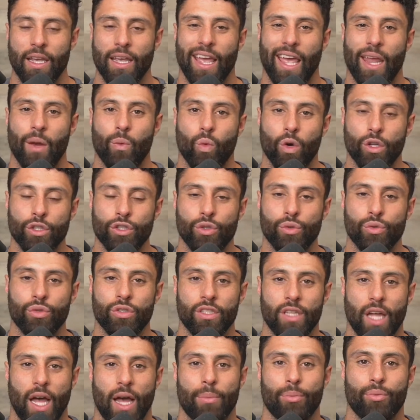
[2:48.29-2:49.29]
And once you
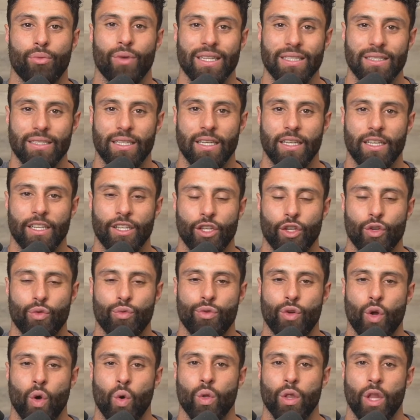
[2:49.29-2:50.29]
stop renting, you
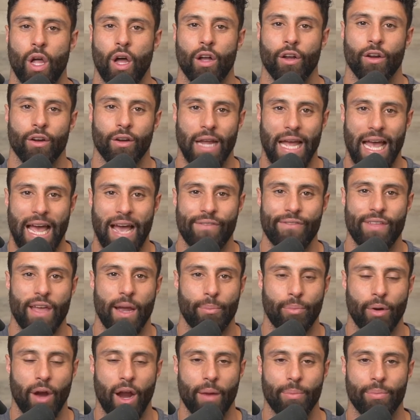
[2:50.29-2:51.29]
no longer have
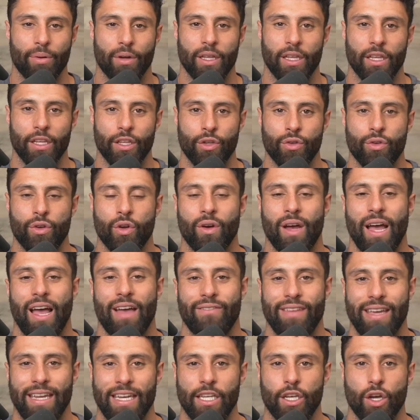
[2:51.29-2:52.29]
that property. You don't
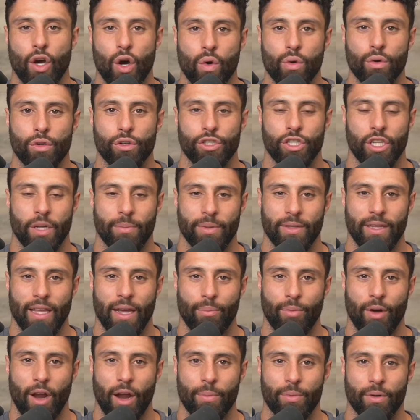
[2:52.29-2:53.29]
have any ownership in
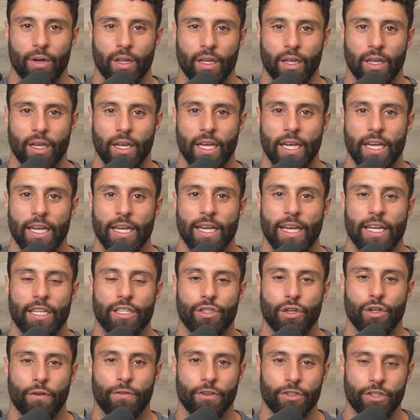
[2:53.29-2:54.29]
that property. And
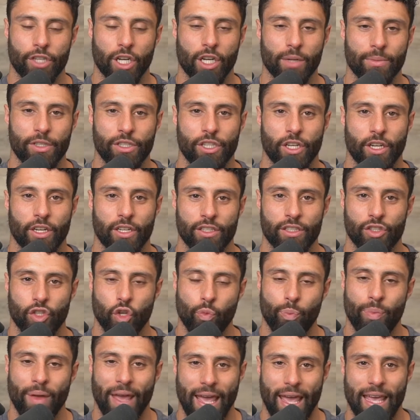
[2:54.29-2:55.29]
so for term insurance, you
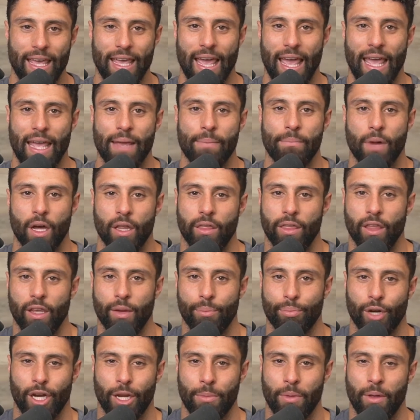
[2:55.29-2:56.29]
pay a monthly
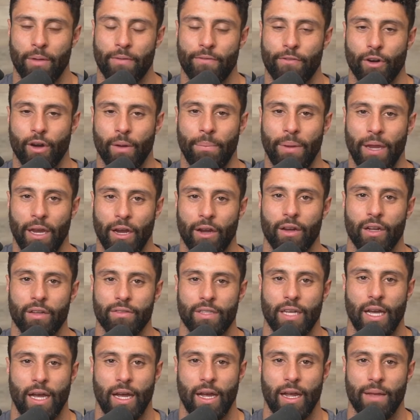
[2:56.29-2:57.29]
premium for a period of
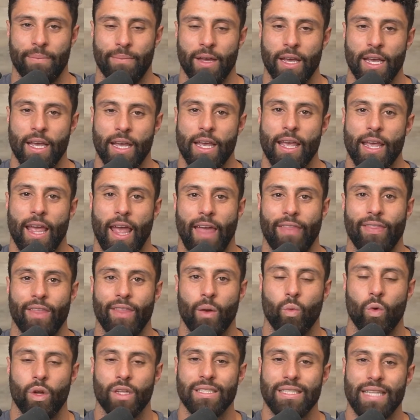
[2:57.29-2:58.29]
time. And then
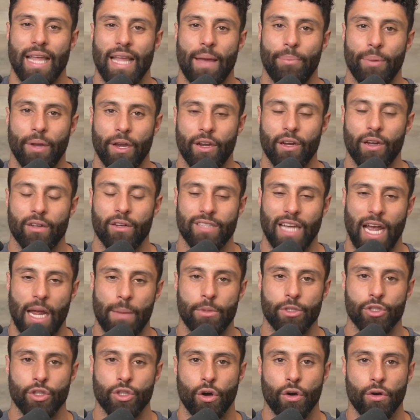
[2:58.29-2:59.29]
once that period of time
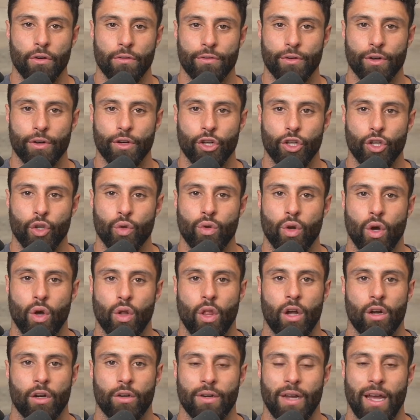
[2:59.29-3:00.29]
is over, you no
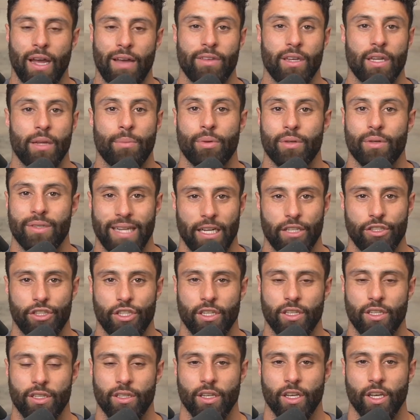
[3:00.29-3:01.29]
longer have any
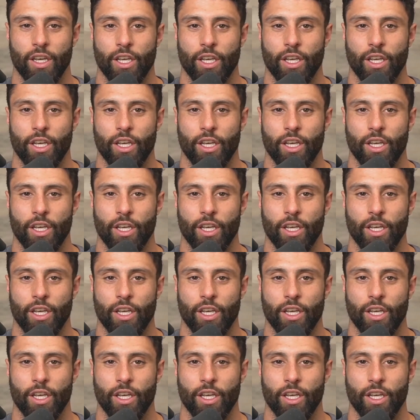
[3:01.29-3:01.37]
protection.